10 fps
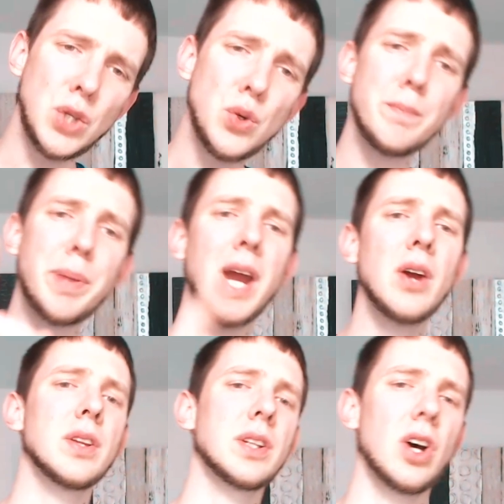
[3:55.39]
You
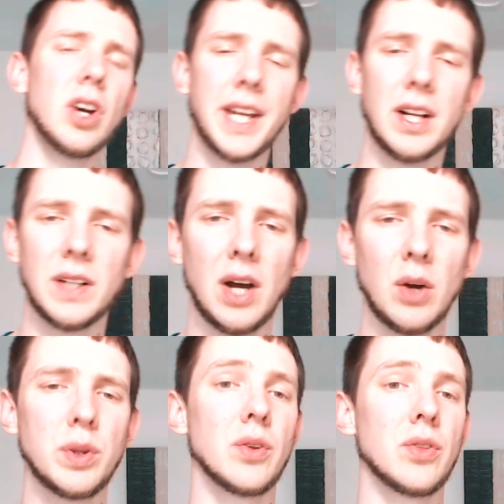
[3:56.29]
compare the talking out
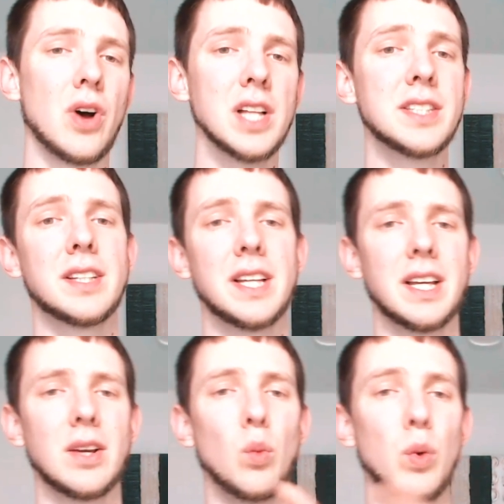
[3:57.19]
loud with your thoughts
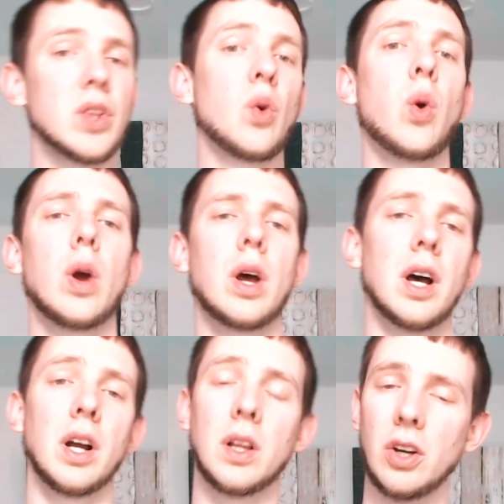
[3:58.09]
with
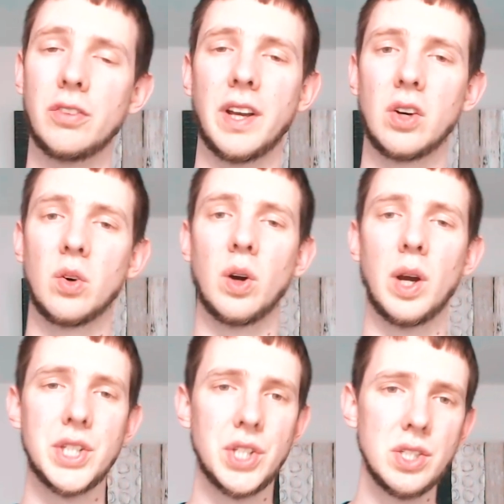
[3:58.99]
clarifying
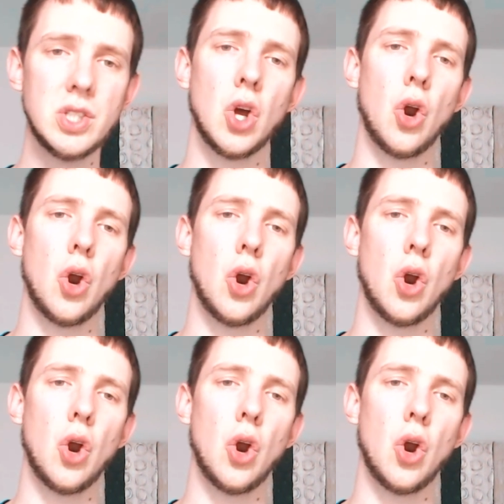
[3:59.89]
questions